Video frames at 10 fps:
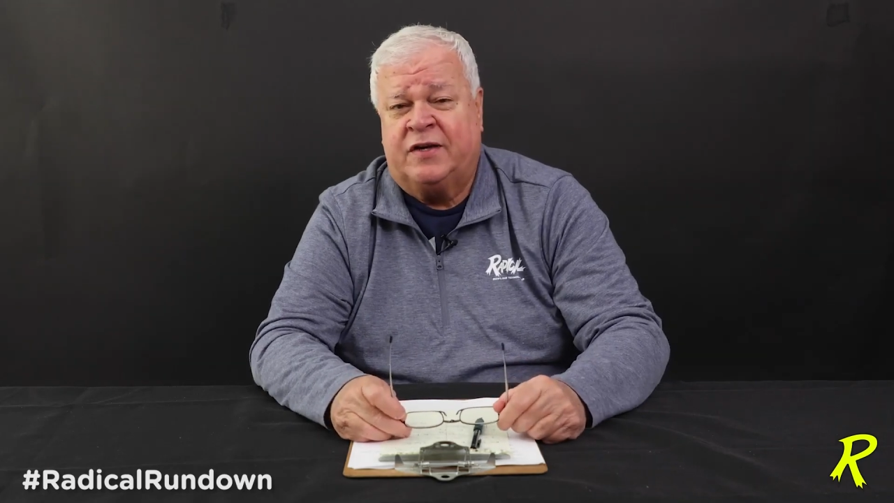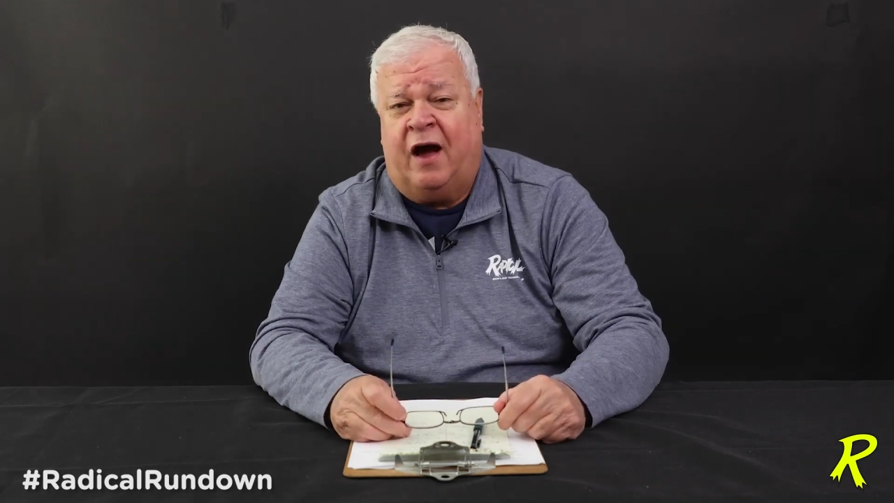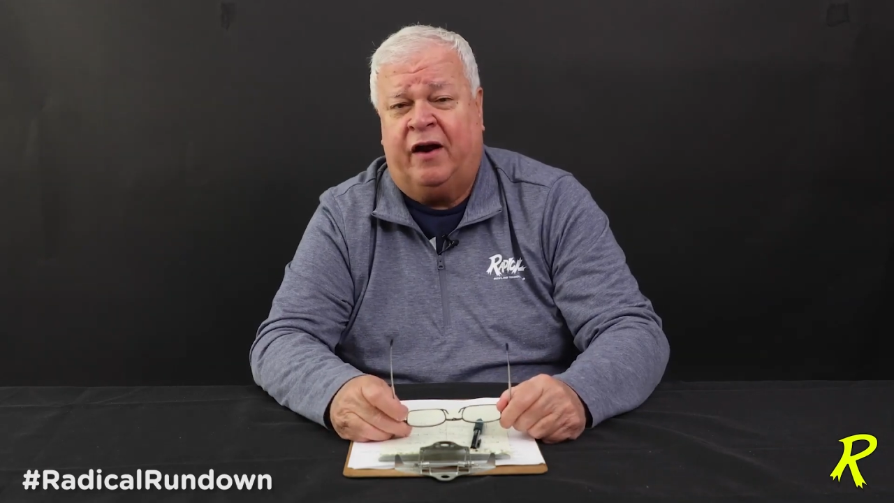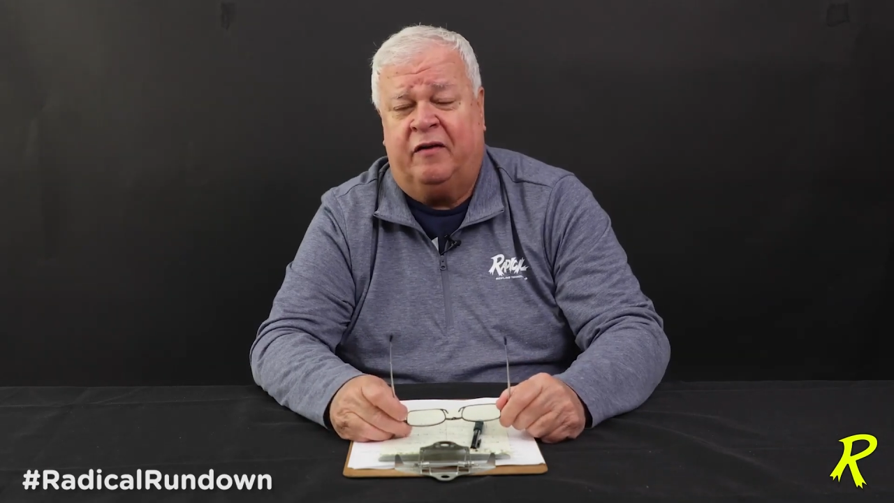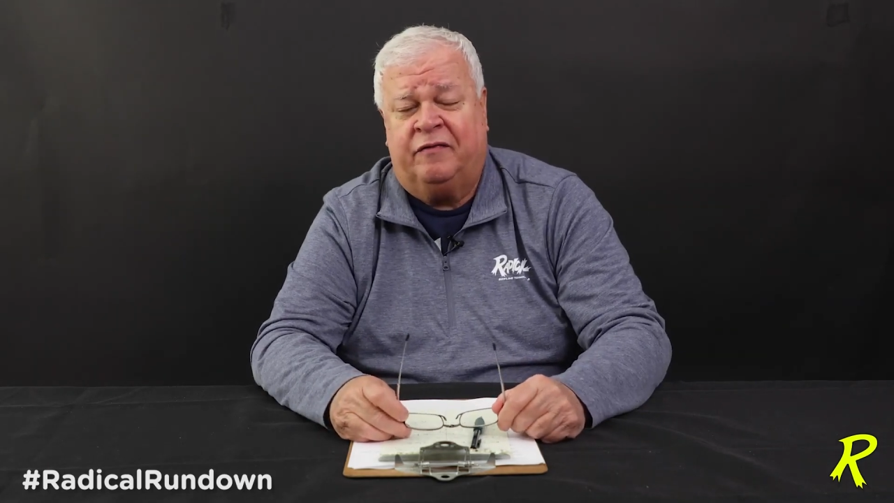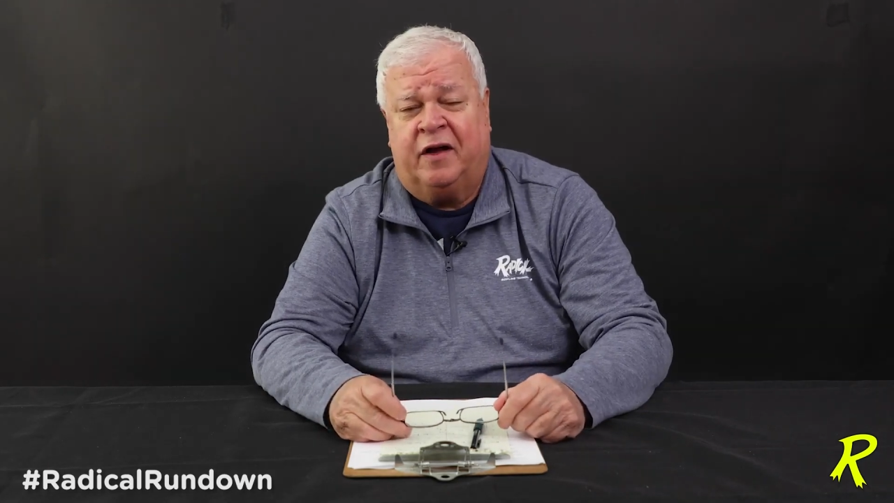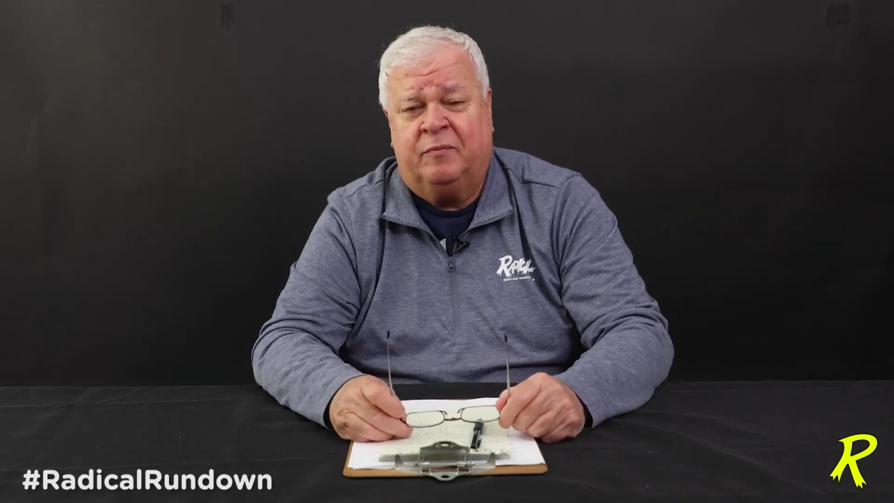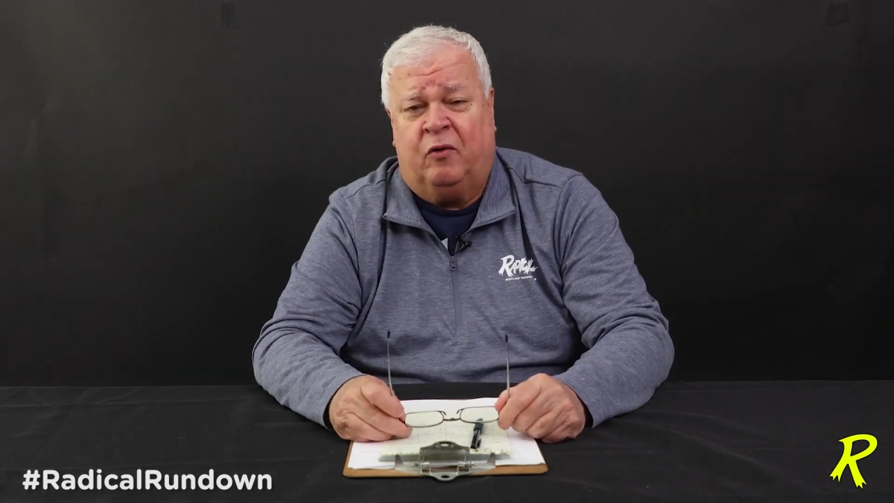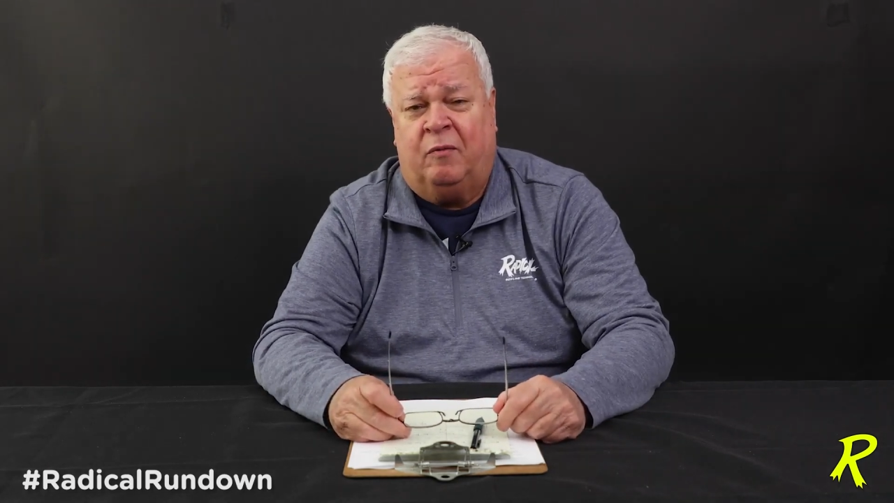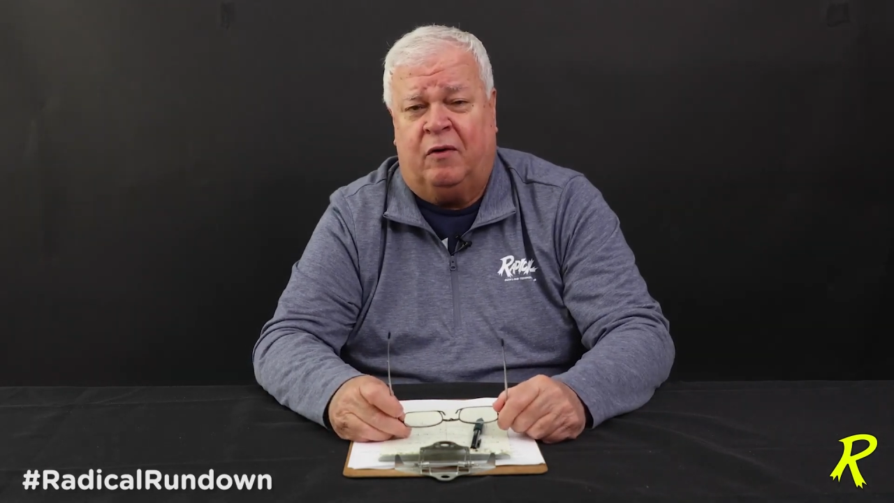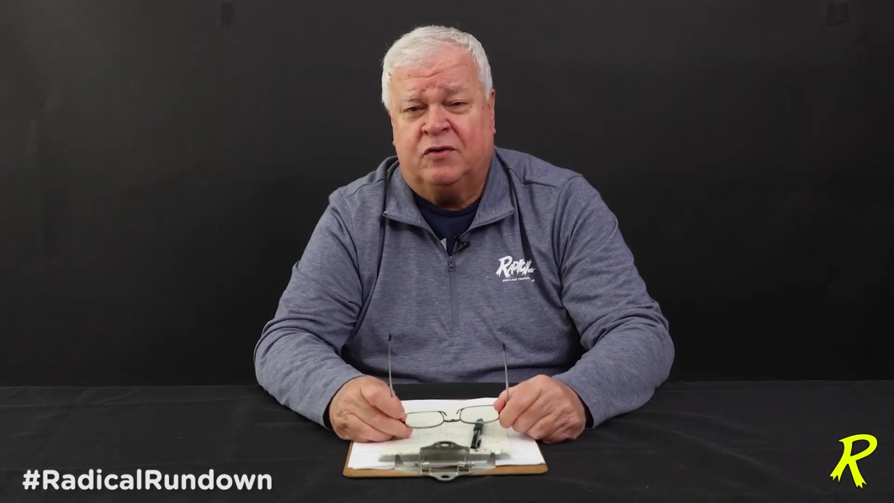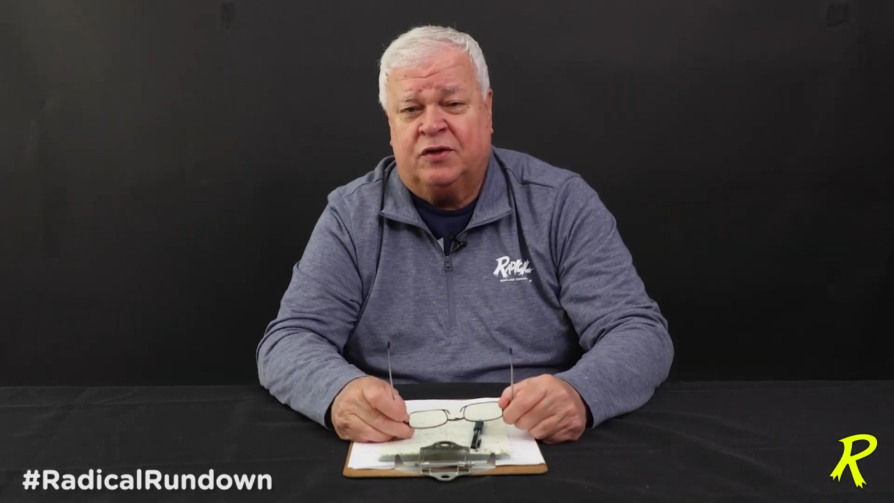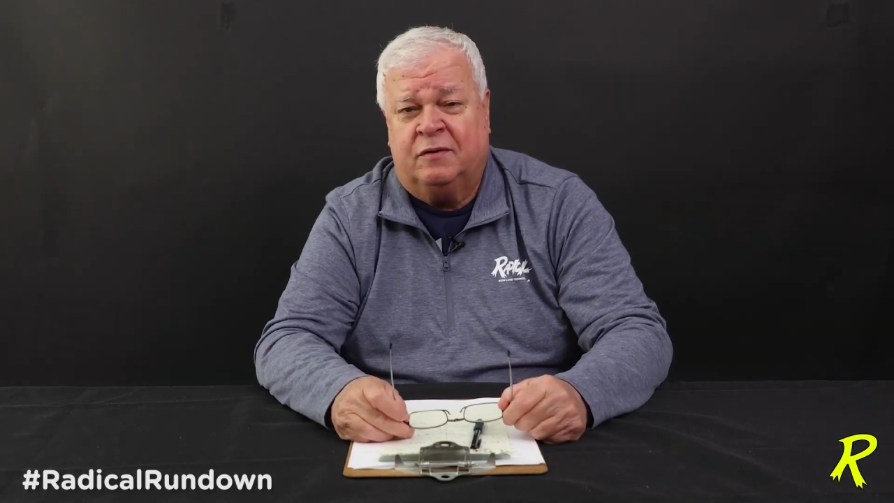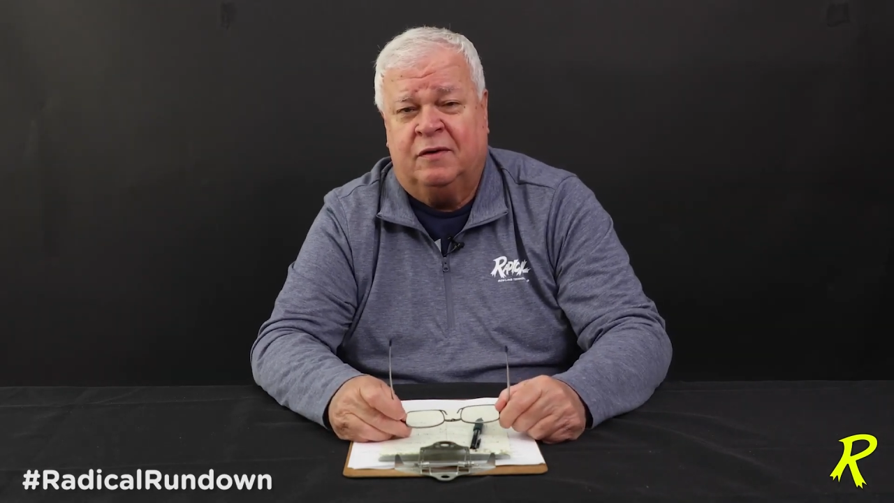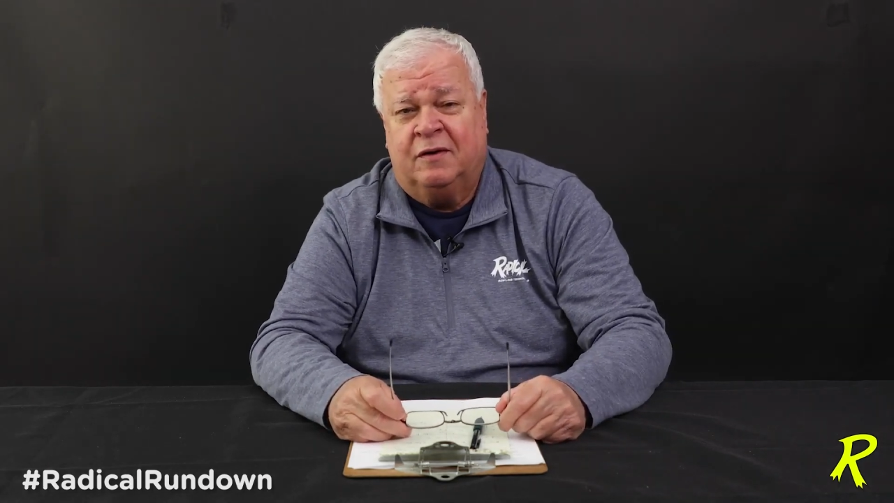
how they affect ball motion.